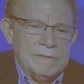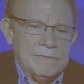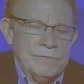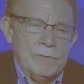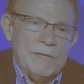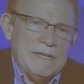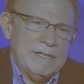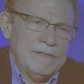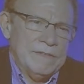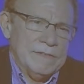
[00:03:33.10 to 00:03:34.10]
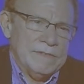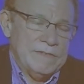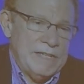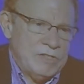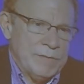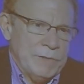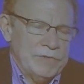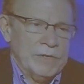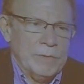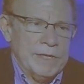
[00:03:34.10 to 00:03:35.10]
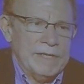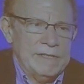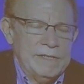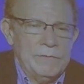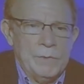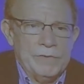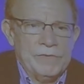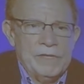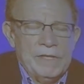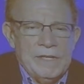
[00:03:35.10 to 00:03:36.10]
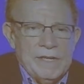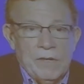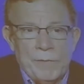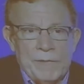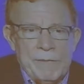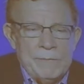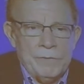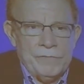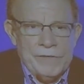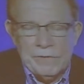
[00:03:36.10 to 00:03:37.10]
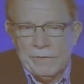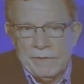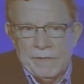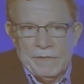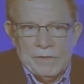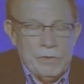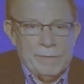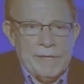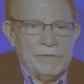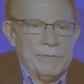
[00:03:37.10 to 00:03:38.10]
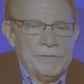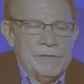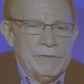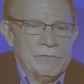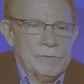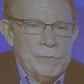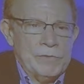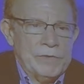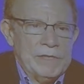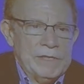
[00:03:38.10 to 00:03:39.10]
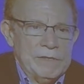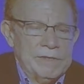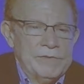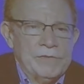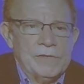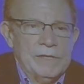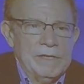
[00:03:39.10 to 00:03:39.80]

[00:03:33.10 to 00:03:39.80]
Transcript: For me, the teaching music when I did was helping people feel good about themselves through music and the arts.